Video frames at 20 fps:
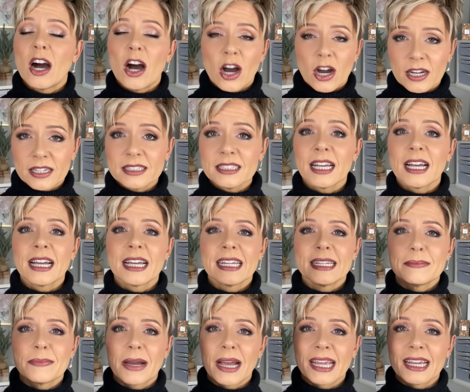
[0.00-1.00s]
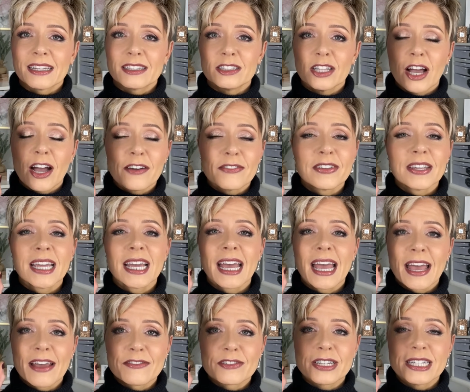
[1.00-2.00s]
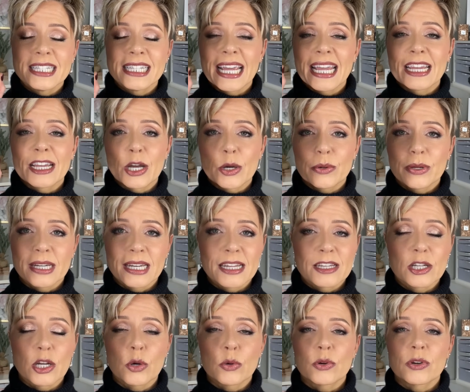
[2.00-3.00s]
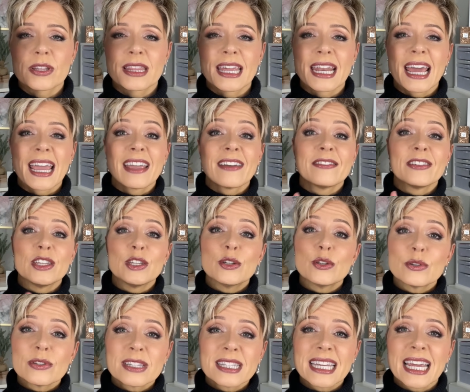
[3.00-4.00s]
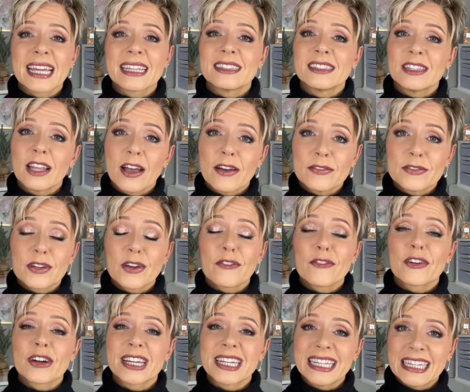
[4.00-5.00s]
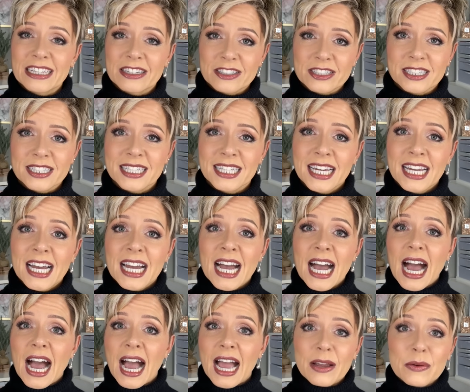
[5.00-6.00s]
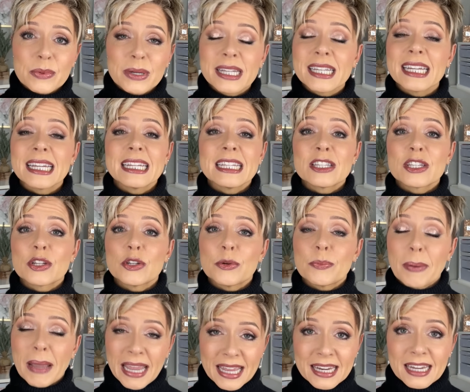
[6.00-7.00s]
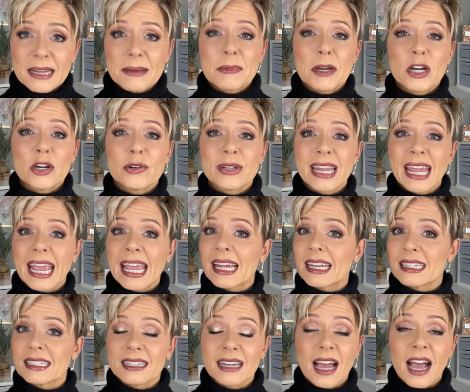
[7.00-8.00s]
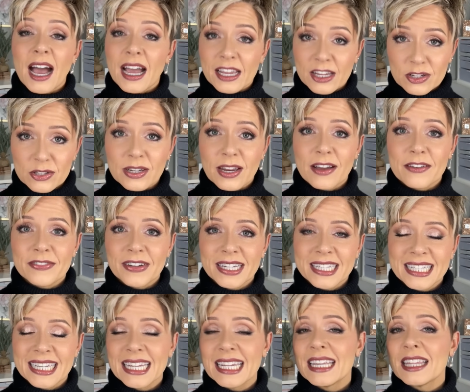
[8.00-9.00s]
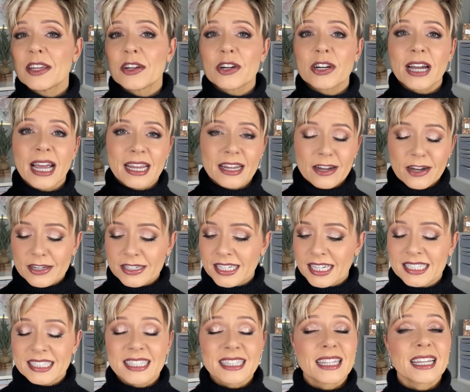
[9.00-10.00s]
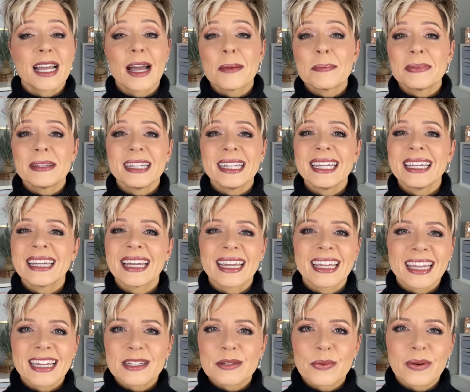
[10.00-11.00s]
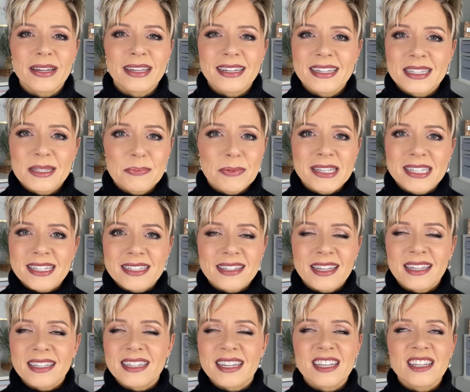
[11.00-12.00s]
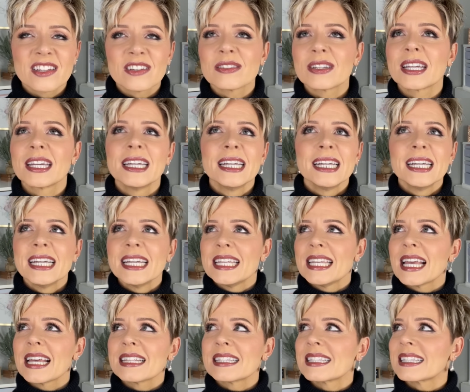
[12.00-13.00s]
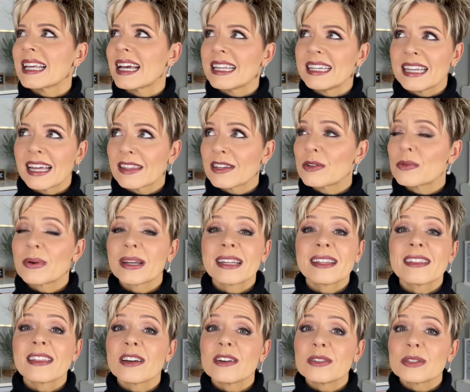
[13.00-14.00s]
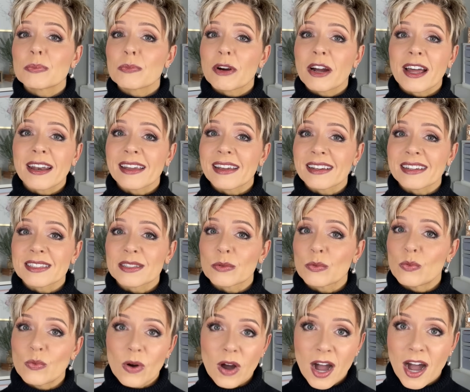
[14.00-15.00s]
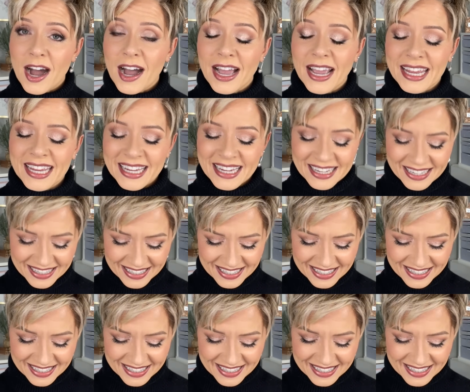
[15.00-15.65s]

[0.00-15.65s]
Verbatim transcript: online my Alafia Everyday Coconut Toner that I have used and loved for years. I went into panic mode and I could not find it either. I contacted the company and guess what? It's been discontinued. Yes, another one of those products. Why?